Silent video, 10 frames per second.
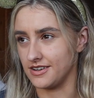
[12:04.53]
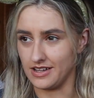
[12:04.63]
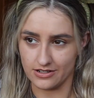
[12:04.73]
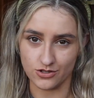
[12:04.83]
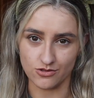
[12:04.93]

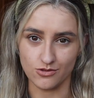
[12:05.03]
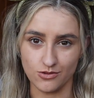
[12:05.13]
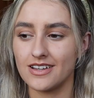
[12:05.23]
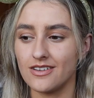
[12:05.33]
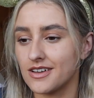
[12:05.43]
natural.
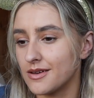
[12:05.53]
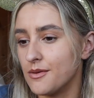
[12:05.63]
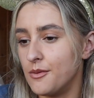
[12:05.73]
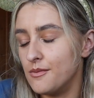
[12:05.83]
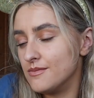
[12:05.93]
Say like
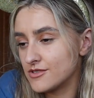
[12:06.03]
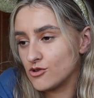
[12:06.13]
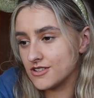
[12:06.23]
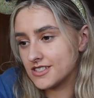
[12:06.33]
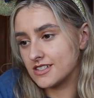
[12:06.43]

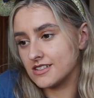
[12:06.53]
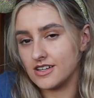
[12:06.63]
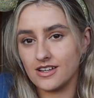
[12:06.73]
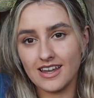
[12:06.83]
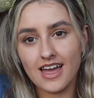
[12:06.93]
crossing like
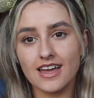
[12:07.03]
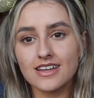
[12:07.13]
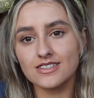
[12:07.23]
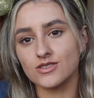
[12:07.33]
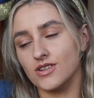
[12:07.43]
your
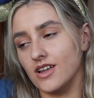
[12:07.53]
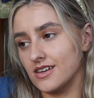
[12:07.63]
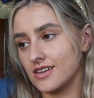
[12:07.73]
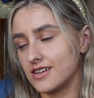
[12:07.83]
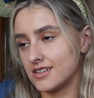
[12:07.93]
legs or
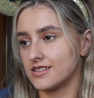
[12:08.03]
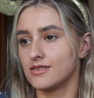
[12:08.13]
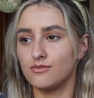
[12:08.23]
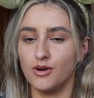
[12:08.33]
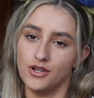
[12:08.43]
like
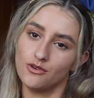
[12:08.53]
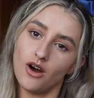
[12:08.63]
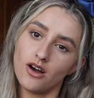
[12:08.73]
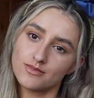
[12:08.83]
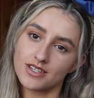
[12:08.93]
putting your
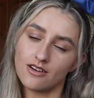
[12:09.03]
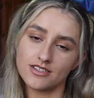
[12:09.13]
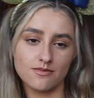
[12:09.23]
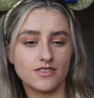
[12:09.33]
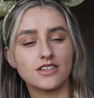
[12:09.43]
arms out or
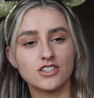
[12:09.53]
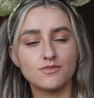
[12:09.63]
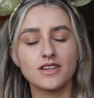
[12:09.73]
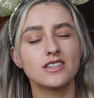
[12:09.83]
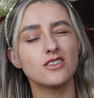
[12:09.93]
something just
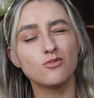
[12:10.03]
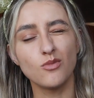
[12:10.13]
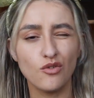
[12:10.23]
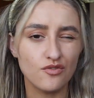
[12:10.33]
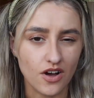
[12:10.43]
makes it a little
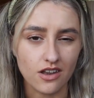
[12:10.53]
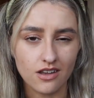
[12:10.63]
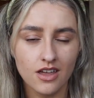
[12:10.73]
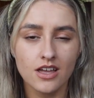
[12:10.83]
more fun.